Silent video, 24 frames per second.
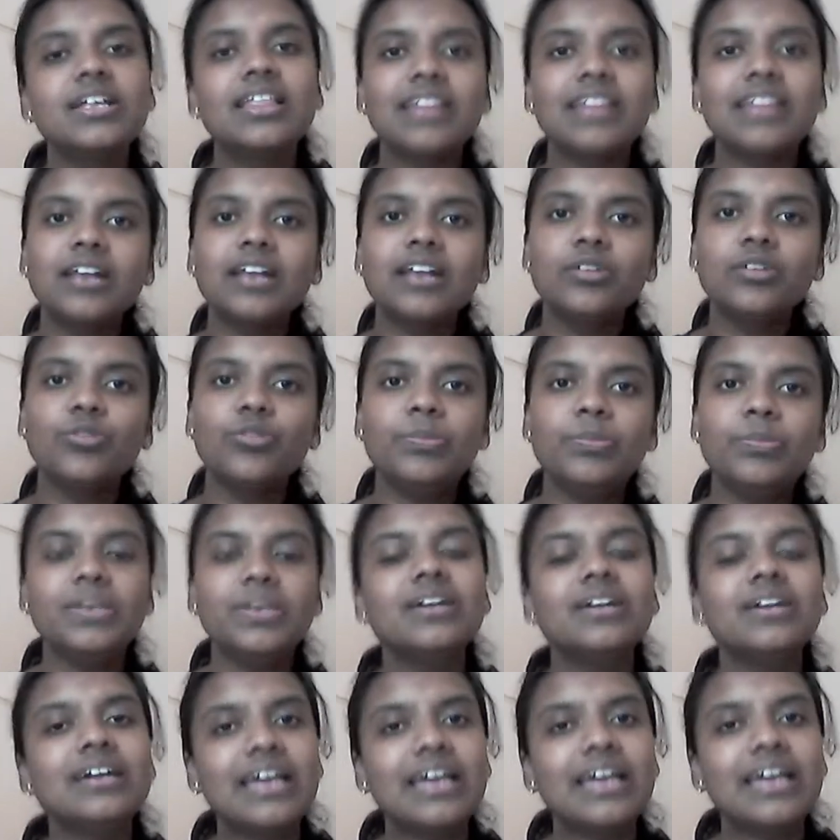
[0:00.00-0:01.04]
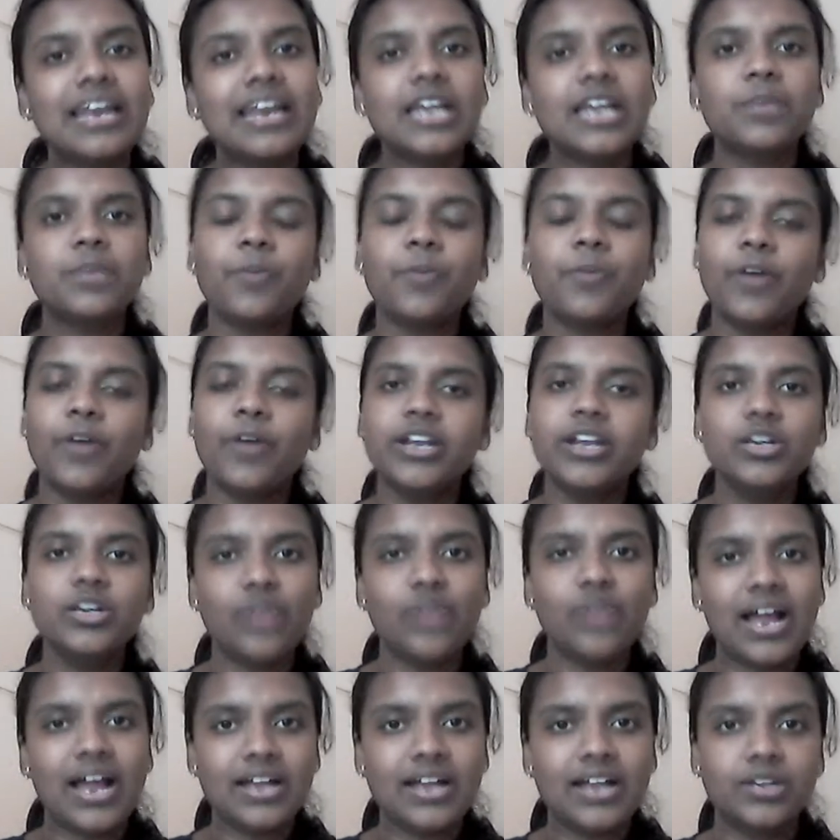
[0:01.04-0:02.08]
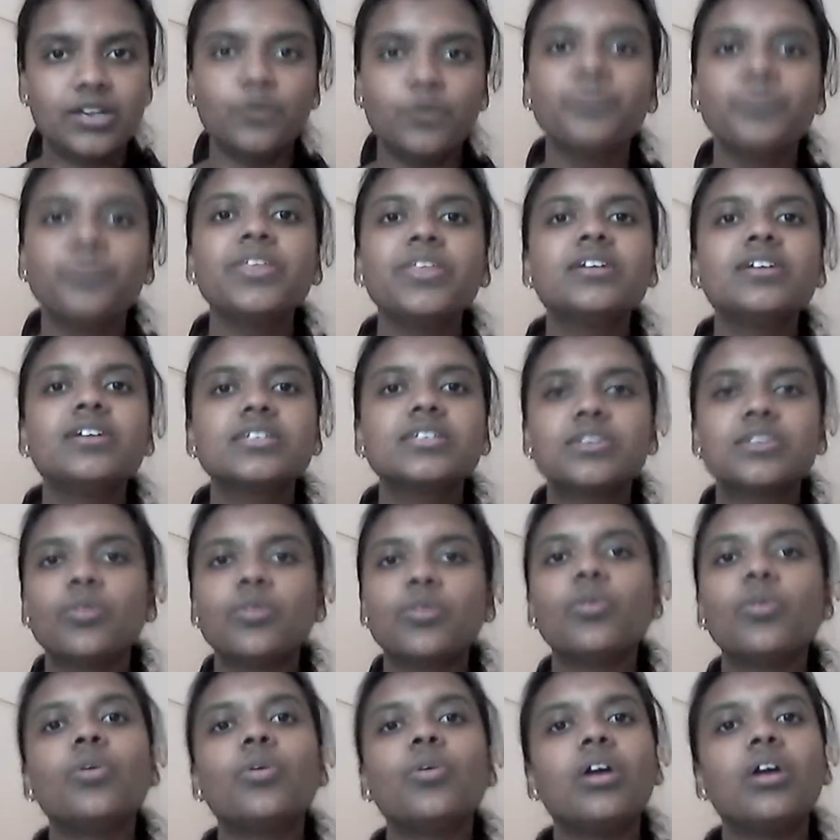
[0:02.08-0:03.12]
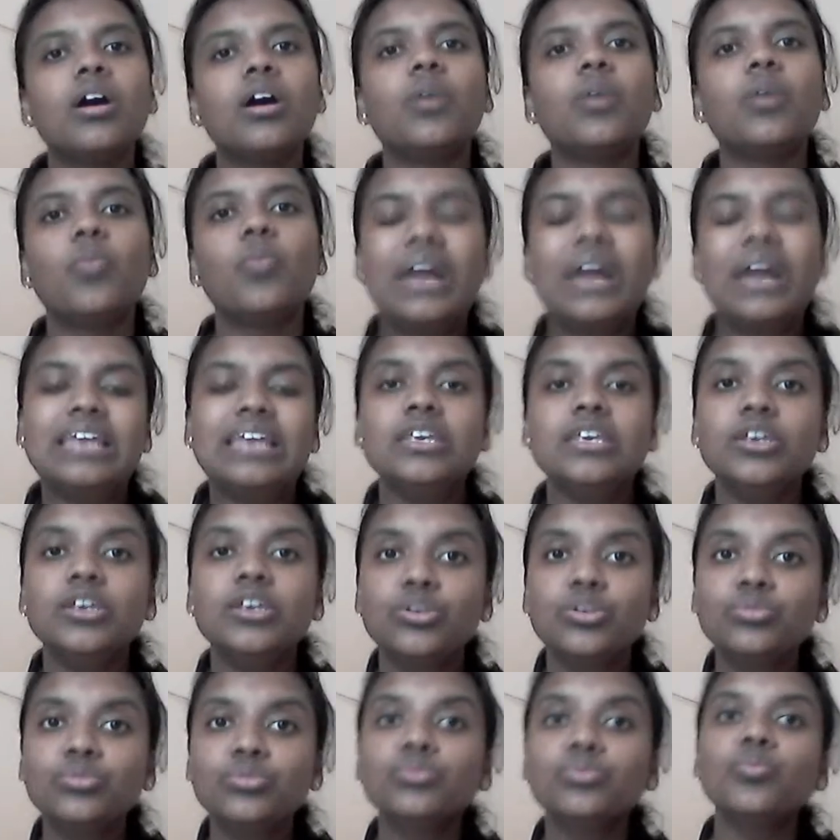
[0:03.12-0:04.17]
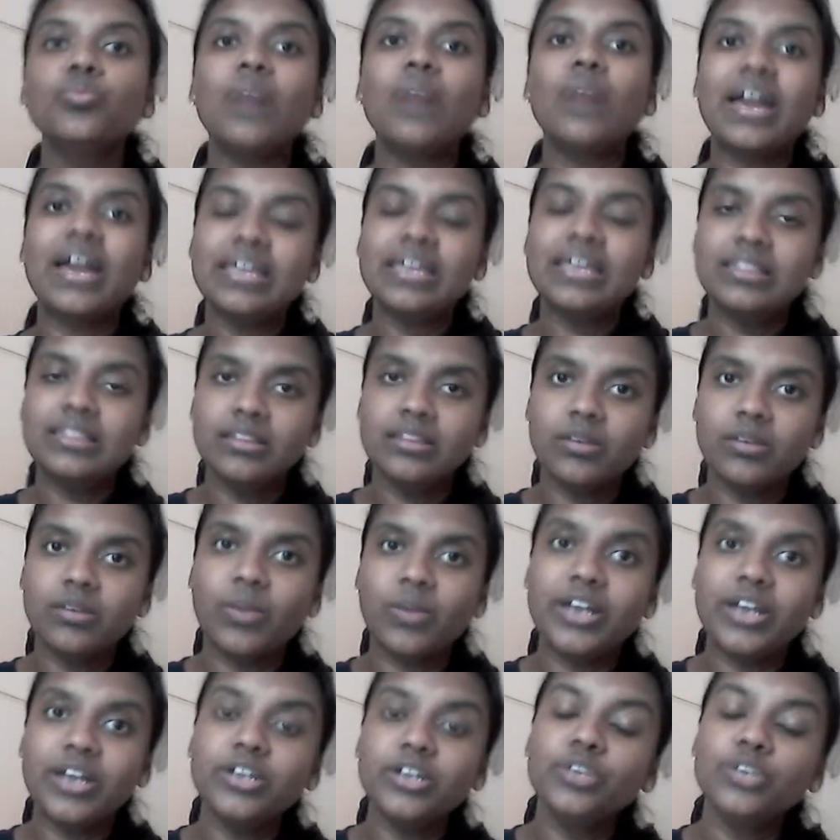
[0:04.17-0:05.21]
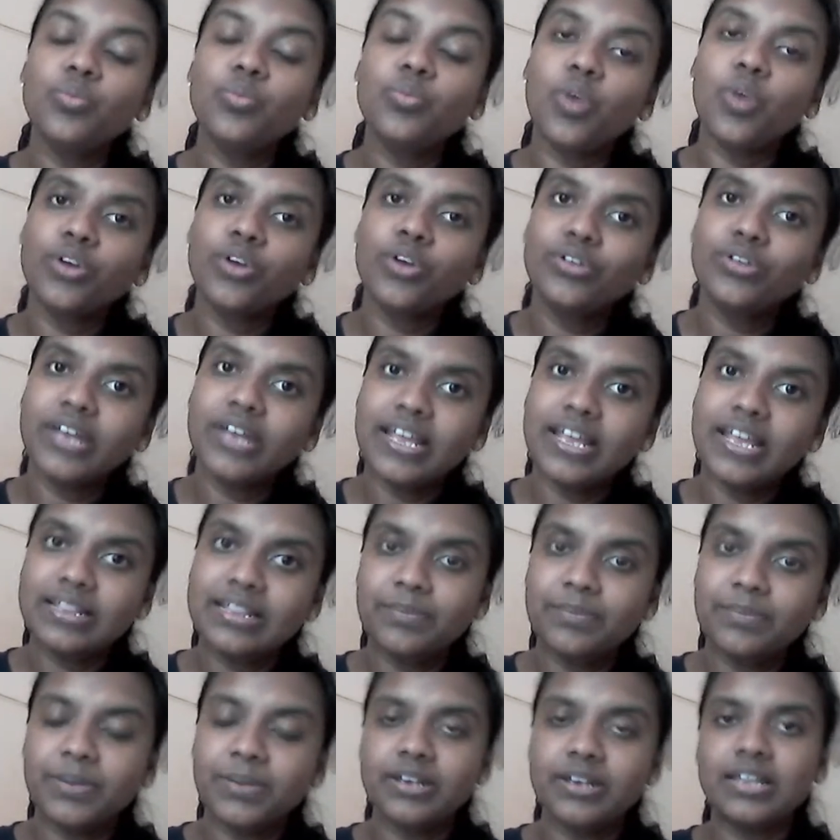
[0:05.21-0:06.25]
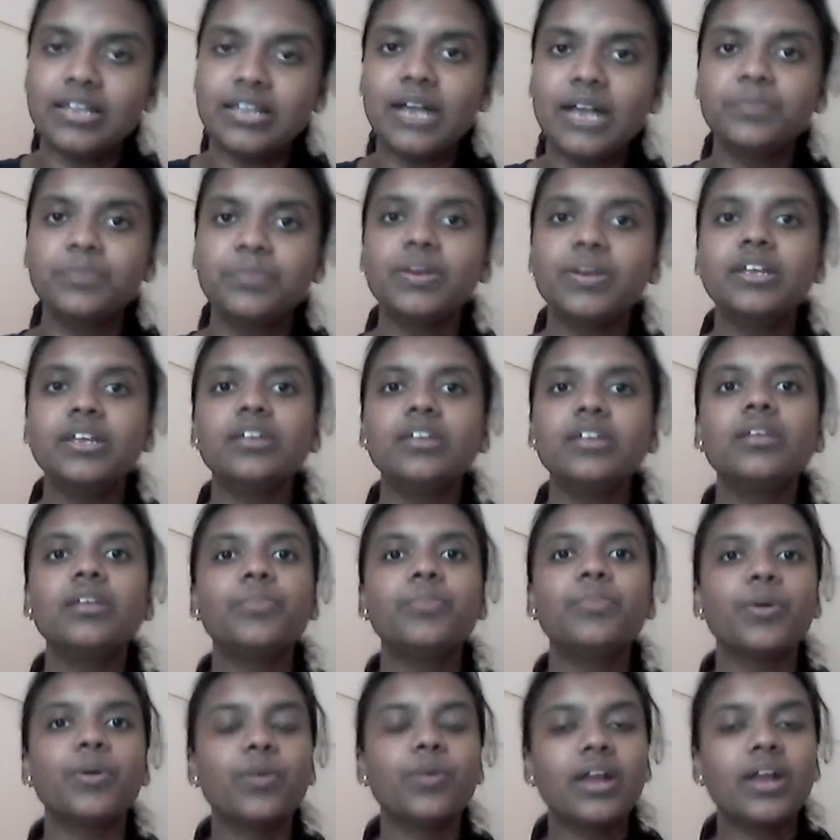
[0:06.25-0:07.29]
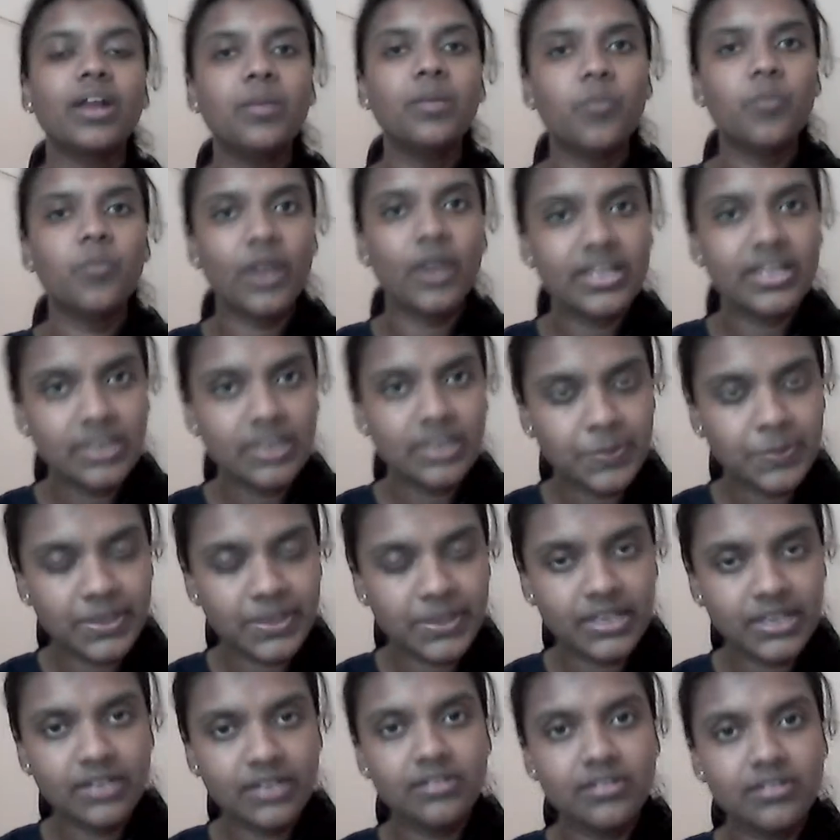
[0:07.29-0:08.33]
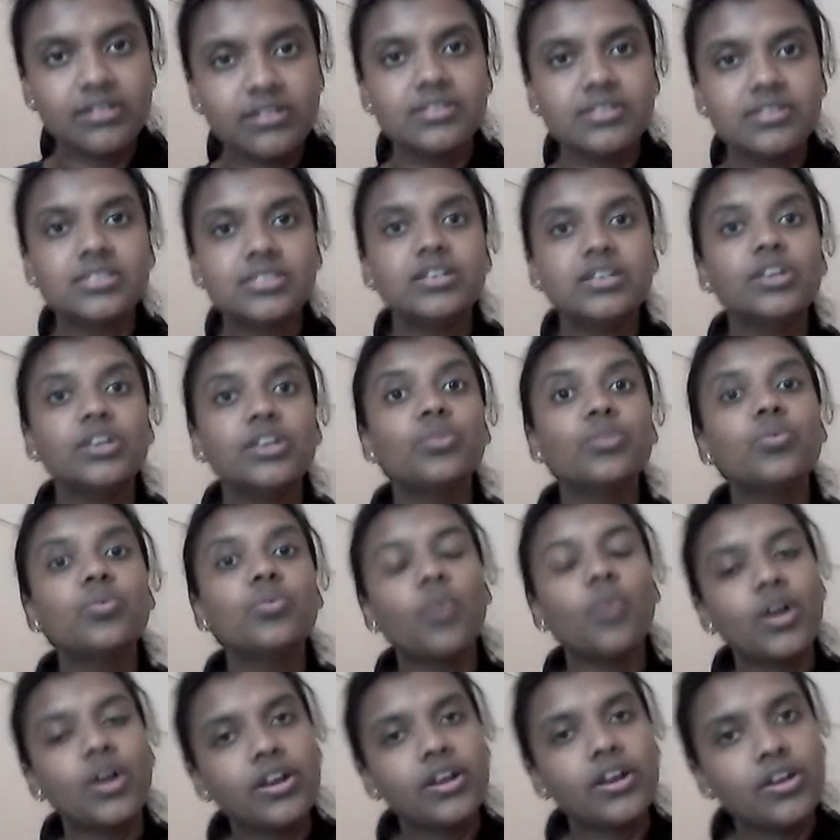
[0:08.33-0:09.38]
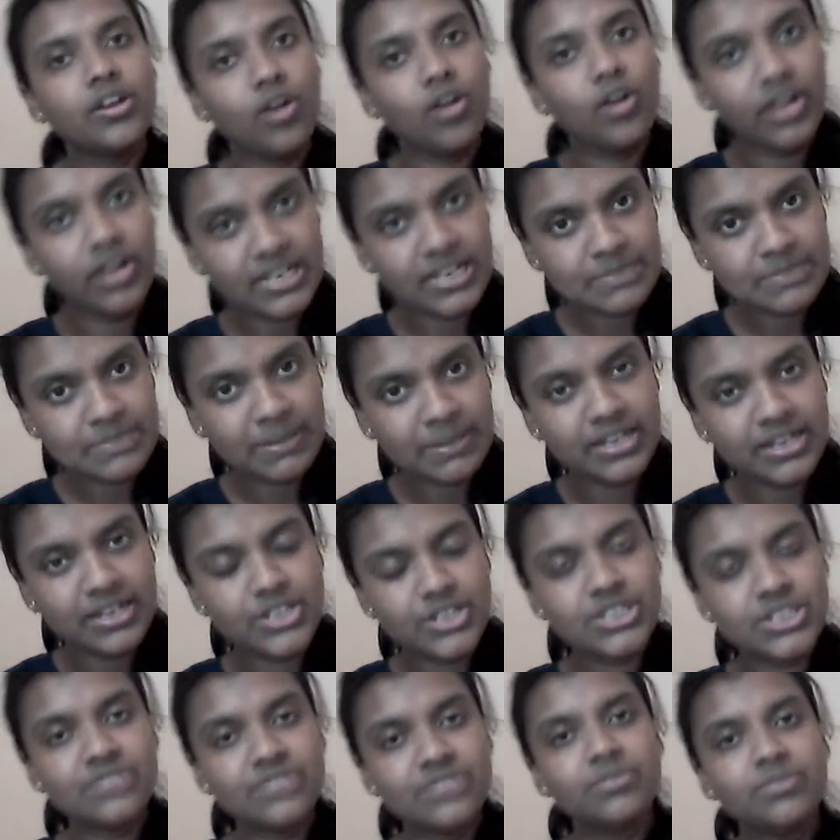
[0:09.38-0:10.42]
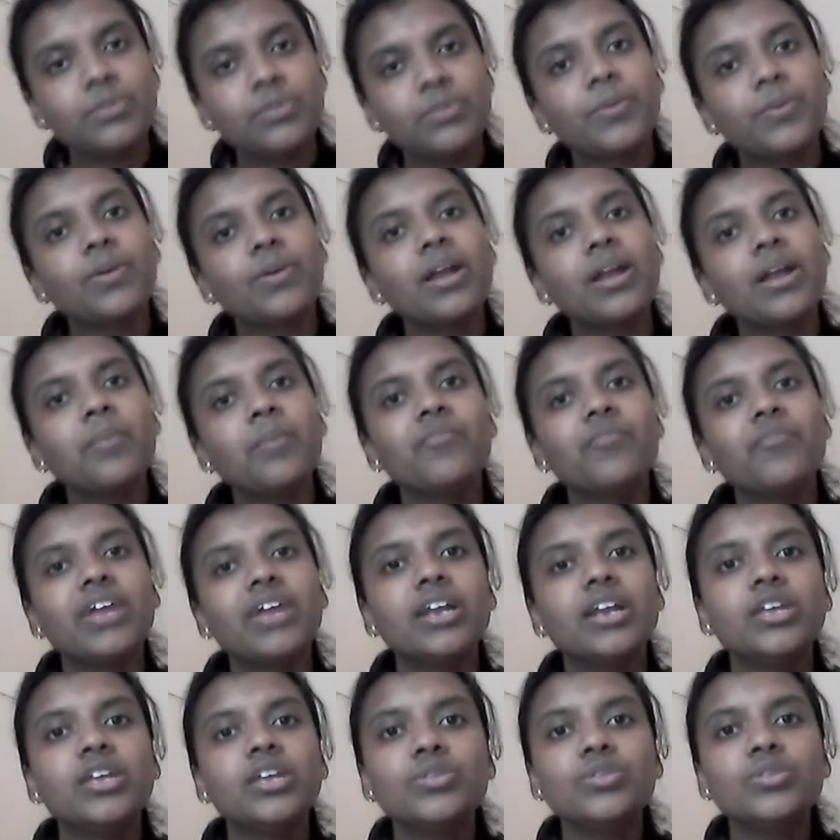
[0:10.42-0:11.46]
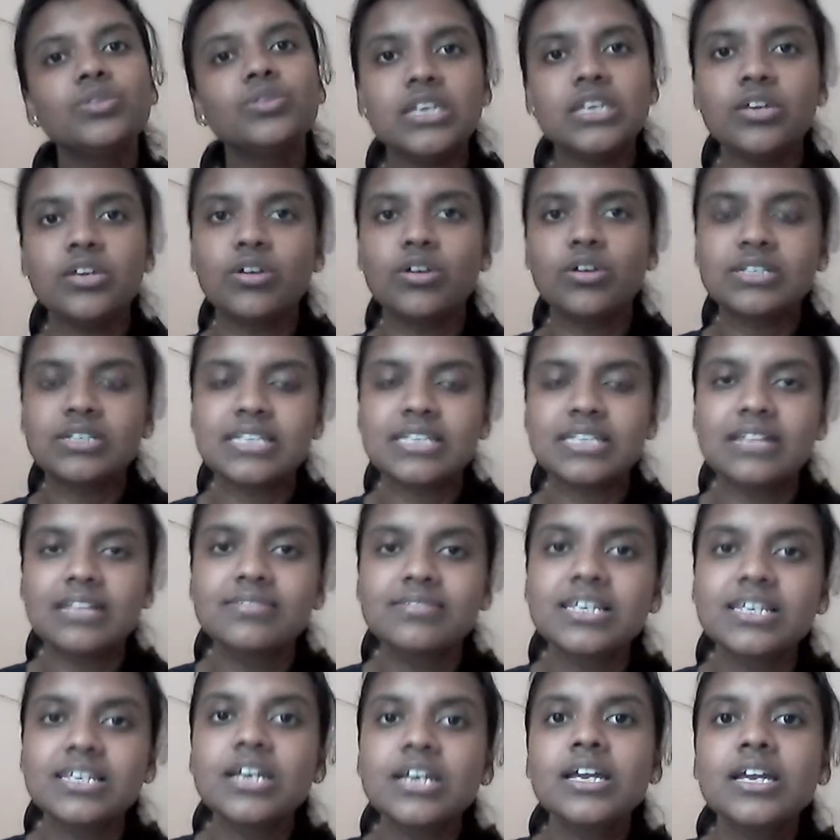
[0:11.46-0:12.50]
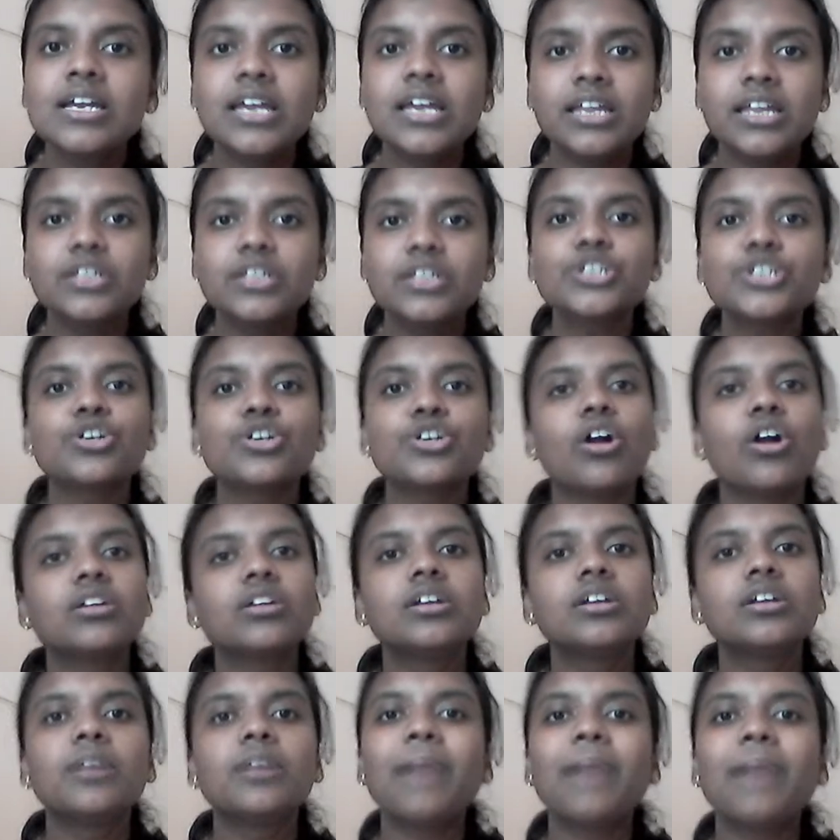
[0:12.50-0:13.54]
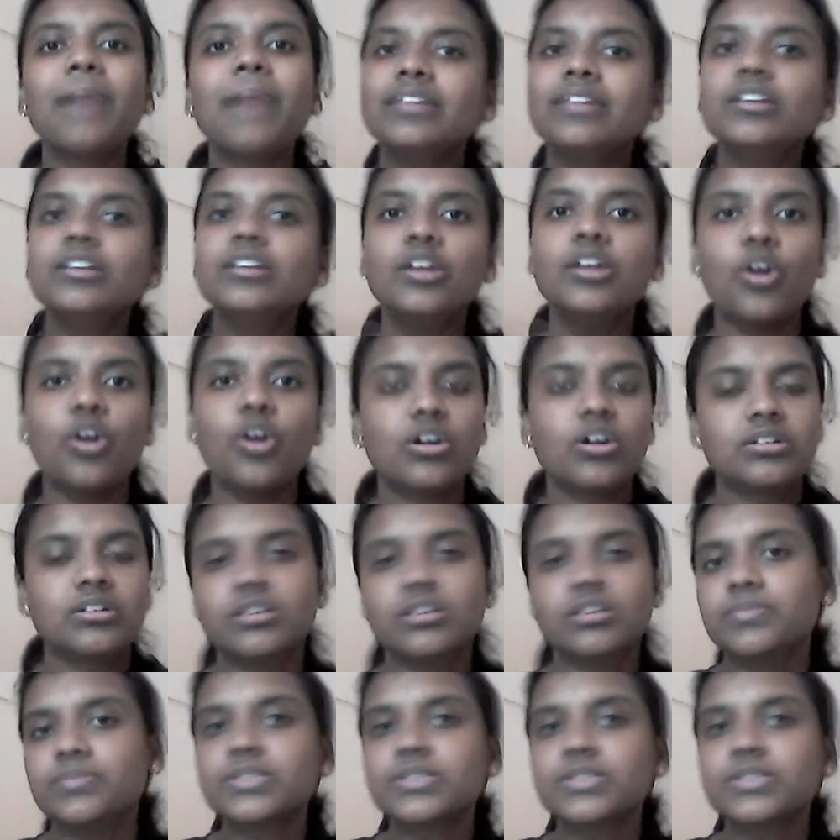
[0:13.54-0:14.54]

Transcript: That could be a great point to add to. So why do you want to take that particular program? Why that particular institute? What are your expectations from the program? Where do you see yourselves in the short term and the long term?